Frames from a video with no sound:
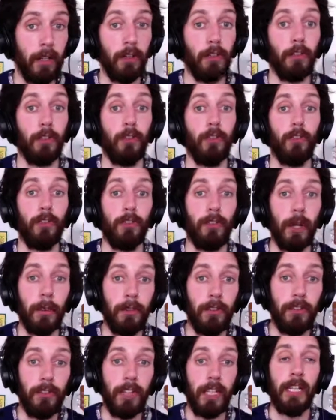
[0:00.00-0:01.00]
So
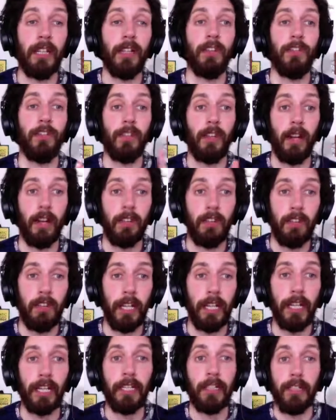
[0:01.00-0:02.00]
strum the C, start
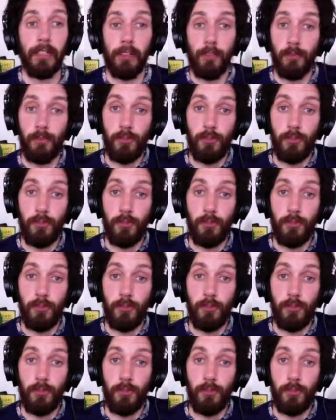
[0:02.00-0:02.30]
singing.